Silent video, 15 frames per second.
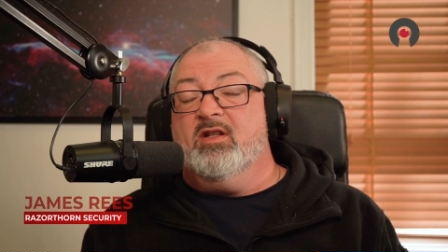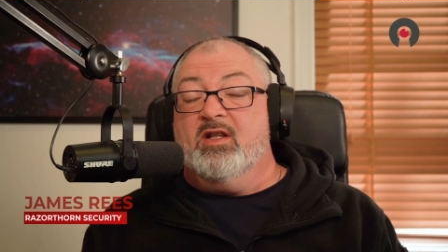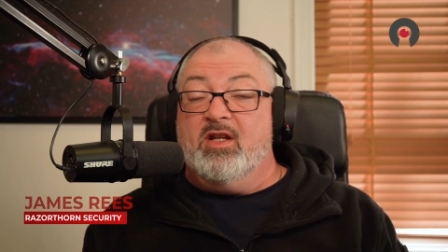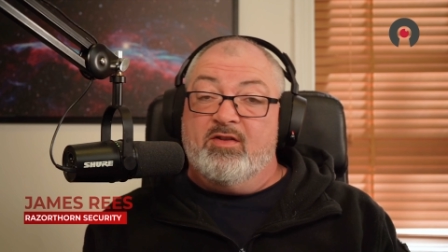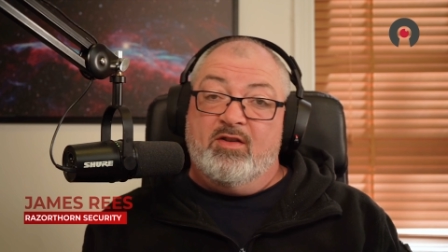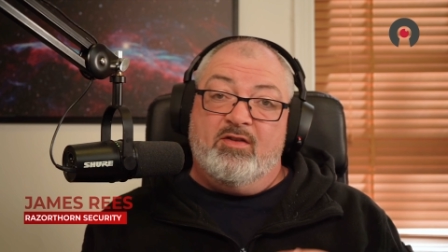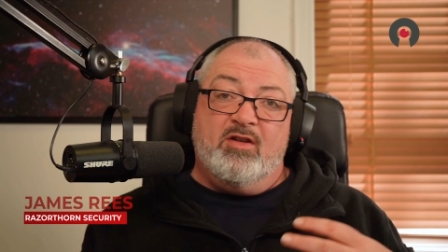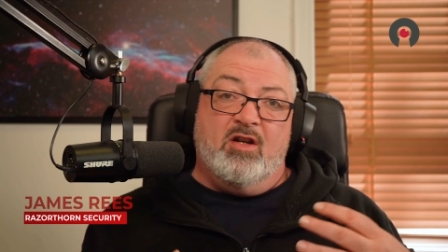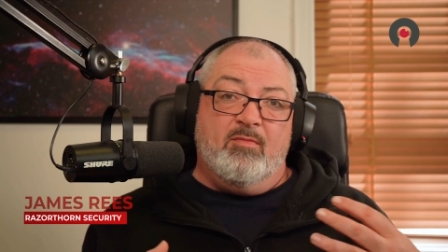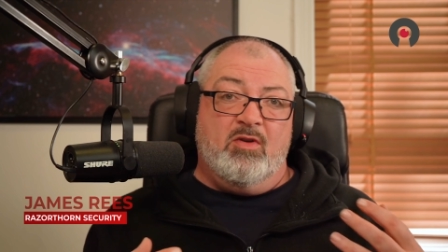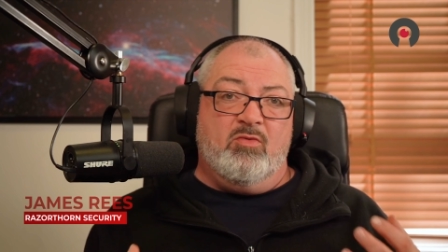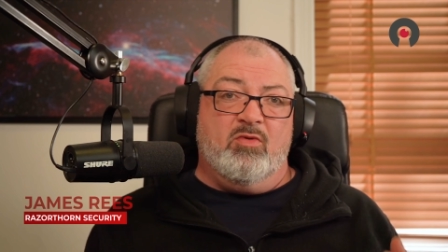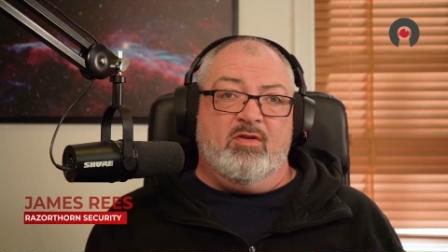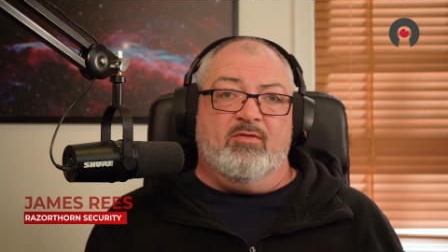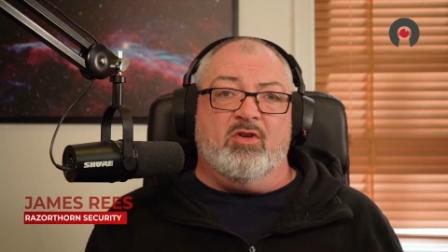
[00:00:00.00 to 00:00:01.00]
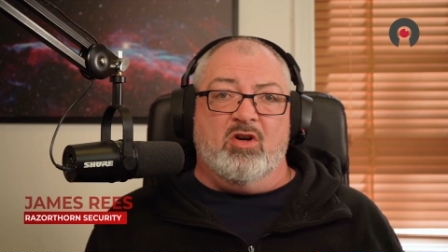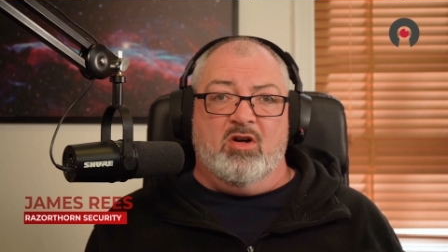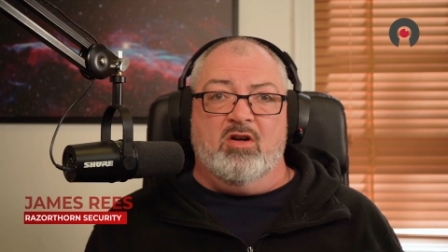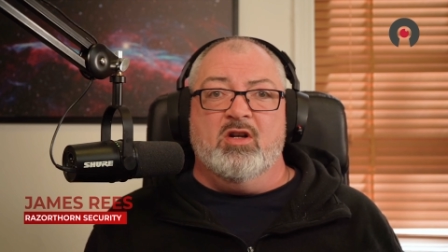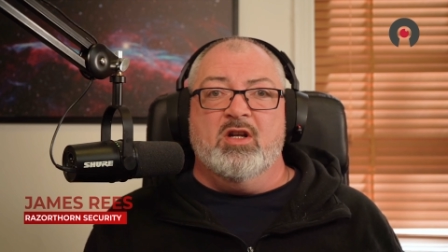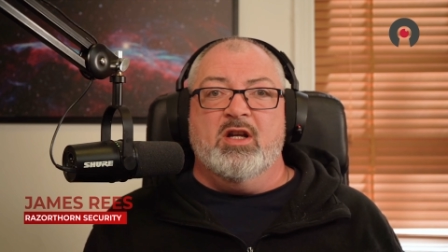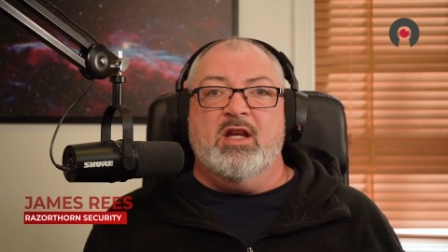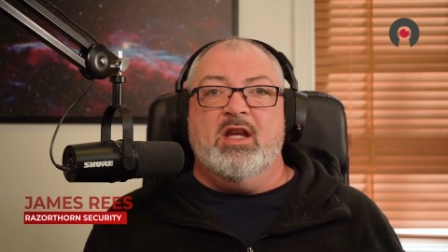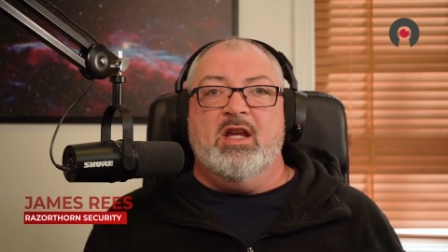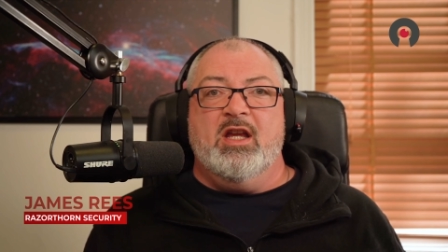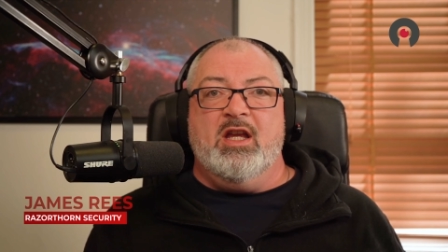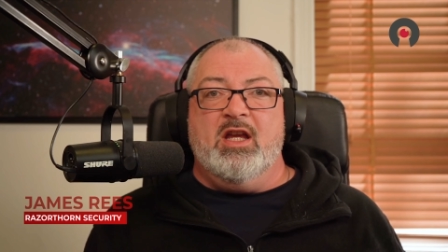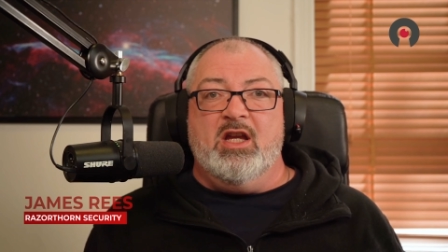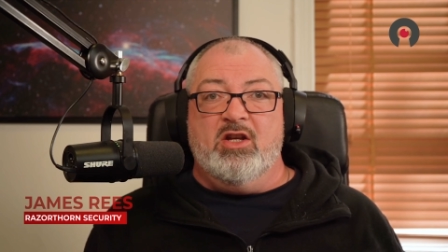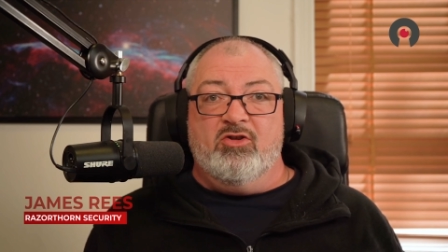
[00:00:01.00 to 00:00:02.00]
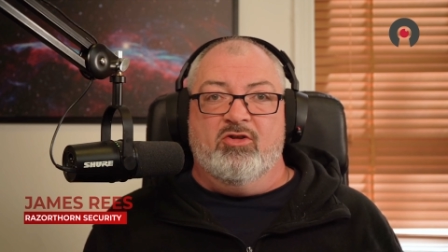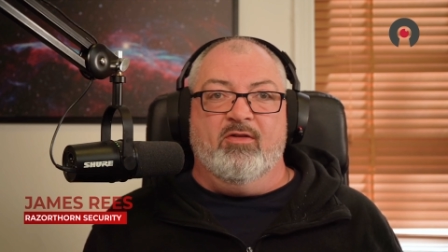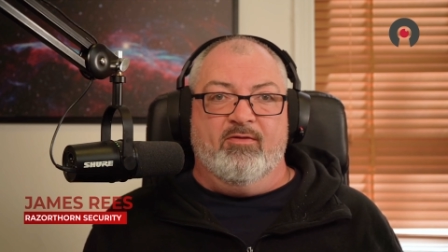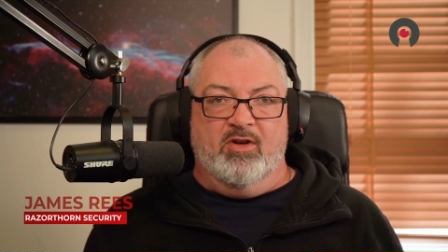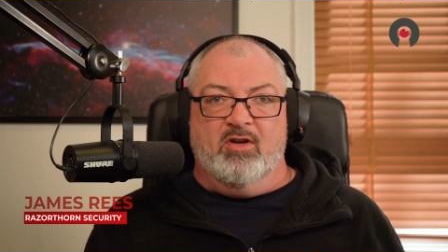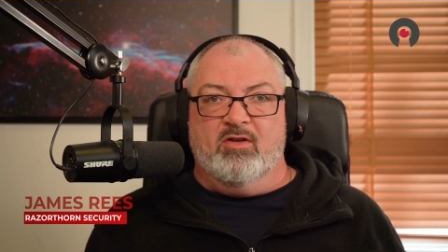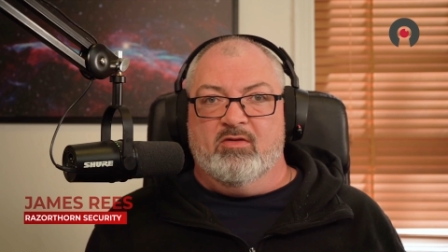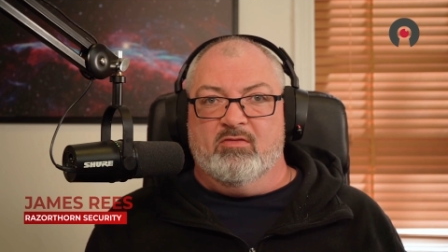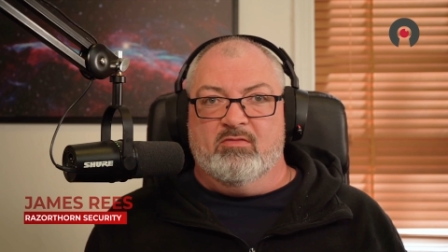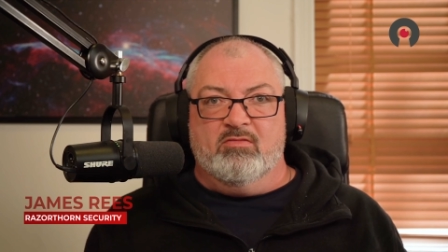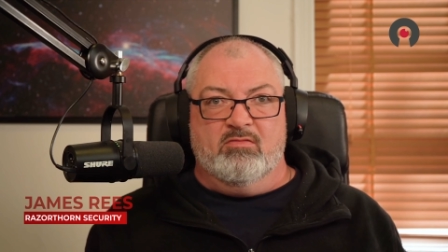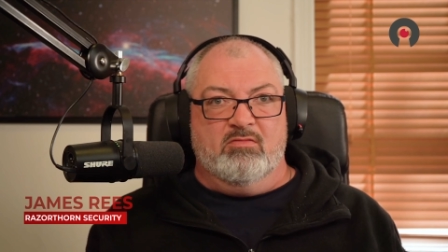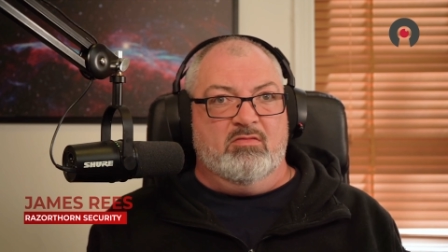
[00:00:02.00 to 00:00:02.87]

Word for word: This is going to be one of our interview